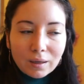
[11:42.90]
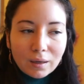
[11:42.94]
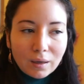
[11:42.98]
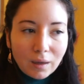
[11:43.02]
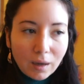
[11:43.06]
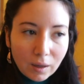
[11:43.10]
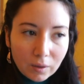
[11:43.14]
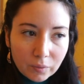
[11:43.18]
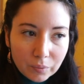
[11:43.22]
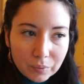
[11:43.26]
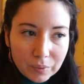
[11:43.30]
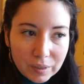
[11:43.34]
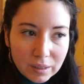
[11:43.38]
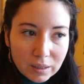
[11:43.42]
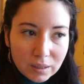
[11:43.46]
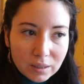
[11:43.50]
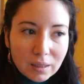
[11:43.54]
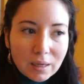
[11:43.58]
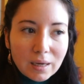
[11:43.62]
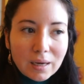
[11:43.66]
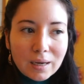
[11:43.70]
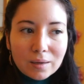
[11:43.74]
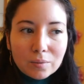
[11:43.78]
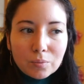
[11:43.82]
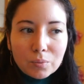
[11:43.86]
Albeit they
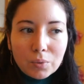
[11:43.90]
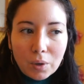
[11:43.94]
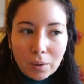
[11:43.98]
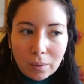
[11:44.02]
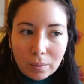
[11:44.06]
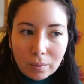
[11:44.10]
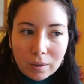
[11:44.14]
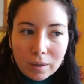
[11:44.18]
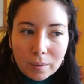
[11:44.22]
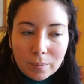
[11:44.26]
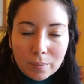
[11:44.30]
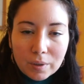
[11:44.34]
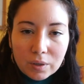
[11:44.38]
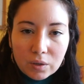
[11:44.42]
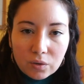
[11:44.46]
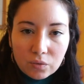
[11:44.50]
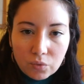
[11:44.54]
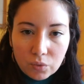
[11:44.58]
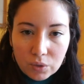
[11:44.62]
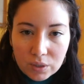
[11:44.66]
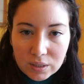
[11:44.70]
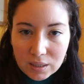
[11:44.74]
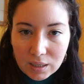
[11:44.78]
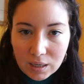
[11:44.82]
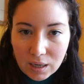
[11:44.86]
had probably a better
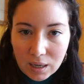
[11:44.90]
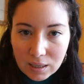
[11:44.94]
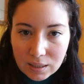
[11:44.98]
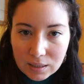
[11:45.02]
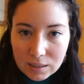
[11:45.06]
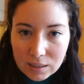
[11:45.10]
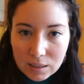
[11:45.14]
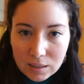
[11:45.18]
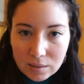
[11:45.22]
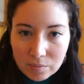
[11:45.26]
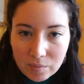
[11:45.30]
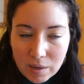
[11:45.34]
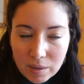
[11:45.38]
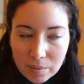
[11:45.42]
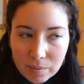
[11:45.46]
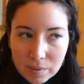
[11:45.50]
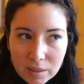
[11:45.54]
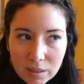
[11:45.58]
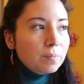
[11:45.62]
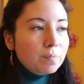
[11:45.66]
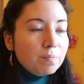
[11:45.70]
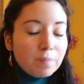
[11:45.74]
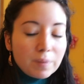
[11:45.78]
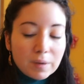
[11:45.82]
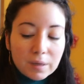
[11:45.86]
voice than I did,
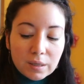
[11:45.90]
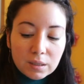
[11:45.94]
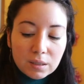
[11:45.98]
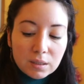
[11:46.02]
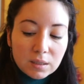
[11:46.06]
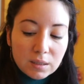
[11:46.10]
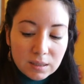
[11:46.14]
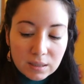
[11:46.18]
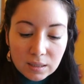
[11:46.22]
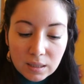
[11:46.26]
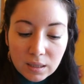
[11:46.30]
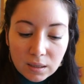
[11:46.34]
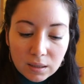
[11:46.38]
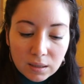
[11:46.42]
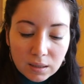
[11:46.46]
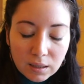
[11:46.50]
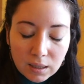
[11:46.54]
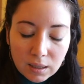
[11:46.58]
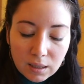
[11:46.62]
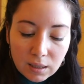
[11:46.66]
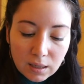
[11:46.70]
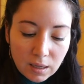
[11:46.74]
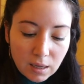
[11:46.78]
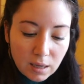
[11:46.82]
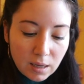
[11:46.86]
maybe. But still,
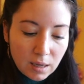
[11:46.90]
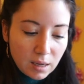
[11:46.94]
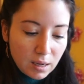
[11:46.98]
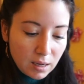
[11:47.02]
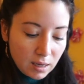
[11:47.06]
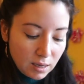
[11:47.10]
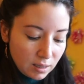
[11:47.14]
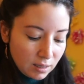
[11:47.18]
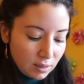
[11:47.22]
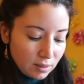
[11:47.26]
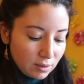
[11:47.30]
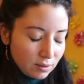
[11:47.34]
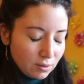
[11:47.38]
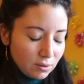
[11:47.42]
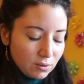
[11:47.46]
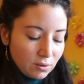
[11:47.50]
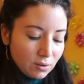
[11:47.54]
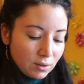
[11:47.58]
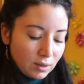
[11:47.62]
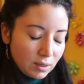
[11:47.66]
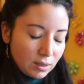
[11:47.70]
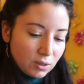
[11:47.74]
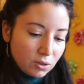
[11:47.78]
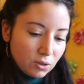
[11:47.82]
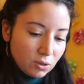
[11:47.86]
like, you know,
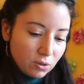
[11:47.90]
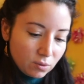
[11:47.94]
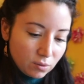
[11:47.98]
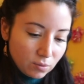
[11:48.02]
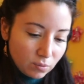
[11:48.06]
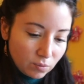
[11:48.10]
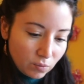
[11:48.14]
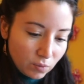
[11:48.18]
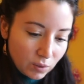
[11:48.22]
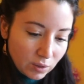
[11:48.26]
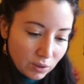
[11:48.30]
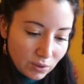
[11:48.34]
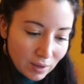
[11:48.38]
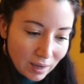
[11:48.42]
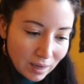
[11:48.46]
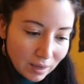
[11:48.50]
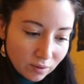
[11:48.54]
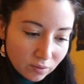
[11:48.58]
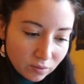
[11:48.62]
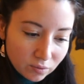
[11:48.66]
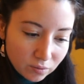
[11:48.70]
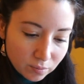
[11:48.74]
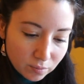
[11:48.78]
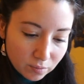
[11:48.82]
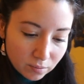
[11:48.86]
like, you, when you
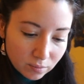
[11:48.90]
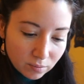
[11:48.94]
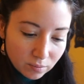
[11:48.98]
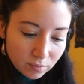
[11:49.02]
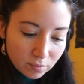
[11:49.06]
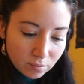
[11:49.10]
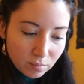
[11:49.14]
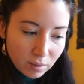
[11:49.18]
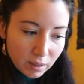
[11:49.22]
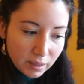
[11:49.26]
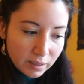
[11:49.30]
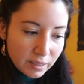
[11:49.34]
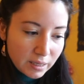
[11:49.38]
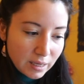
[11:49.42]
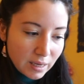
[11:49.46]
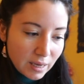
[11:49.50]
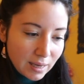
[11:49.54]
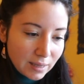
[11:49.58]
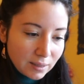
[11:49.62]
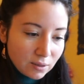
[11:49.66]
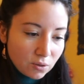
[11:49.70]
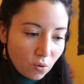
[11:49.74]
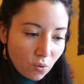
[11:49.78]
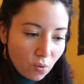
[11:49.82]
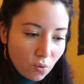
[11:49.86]
have money
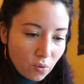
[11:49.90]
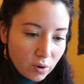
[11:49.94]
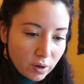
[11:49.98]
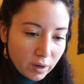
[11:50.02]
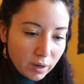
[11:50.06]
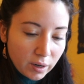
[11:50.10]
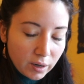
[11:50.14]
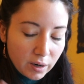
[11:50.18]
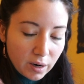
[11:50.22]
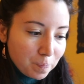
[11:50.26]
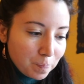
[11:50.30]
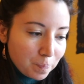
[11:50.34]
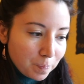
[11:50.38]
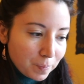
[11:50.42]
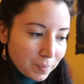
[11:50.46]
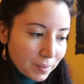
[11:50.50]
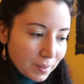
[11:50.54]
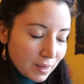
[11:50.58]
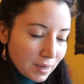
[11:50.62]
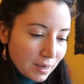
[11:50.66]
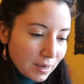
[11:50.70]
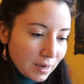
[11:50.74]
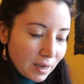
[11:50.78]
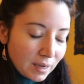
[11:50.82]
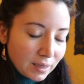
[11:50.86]
and or
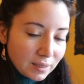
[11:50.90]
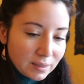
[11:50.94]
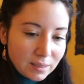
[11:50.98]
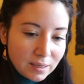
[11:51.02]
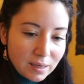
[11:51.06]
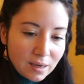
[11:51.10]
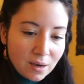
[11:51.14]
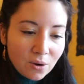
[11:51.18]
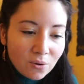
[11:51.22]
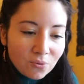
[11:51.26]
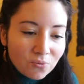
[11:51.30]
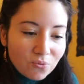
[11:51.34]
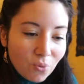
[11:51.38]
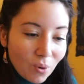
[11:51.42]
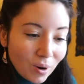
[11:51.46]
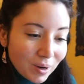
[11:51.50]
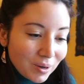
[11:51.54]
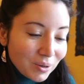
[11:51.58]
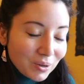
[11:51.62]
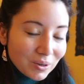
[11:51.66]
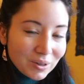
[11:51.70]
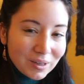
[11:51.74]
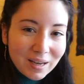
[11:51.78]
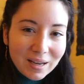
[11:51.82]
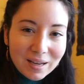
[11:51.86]
an idea of what
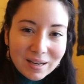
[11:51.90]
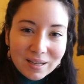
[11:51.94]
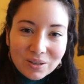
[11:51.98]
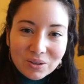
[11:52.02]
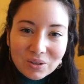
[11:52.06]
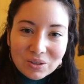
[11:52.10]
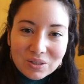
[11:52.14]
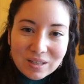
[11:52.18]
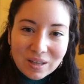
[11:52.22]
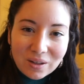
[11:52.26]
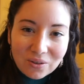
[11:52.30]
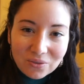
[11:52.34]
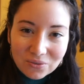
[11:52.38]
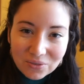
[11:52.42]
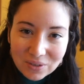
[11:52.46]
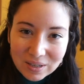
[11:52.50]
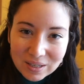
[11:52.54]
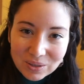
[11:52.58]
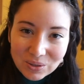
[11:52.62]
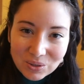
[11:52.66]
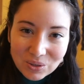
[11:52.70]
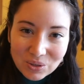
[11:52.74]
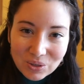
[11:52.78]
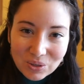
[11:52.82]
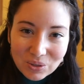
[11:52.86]
you're getting yourself
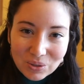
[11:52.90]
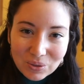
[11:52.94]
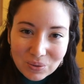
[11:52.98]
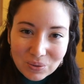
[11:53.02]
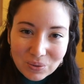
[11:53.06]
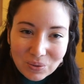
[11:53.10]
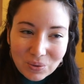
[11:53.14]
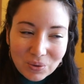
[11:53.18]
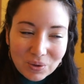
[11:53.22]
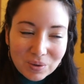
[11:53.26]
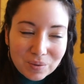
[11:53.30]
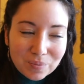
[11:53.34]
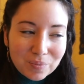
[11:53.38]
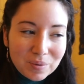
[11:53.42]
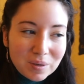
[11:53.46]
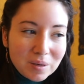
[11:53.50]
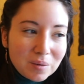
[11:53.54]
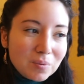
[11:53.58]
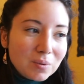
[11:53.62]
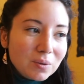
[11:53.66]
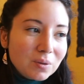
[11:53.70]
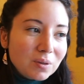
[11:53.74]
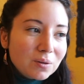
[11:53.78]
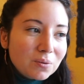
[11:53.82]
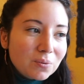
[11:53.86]
into, or
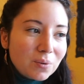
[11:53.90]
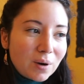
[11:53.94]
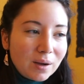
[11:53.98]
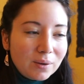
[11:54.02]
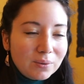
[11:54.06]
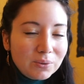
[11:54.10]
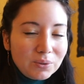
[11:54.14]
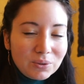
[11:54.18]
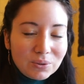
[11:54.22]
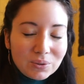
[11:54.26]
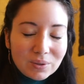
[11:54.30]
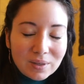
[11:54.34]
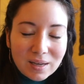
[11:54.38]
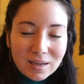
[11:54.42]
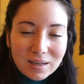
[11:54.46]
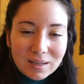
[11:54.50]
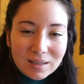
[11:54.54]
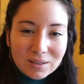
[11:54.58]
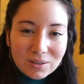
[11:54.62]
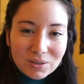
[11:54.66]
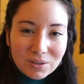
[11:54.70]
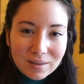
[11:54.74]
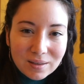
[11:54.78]
people around you that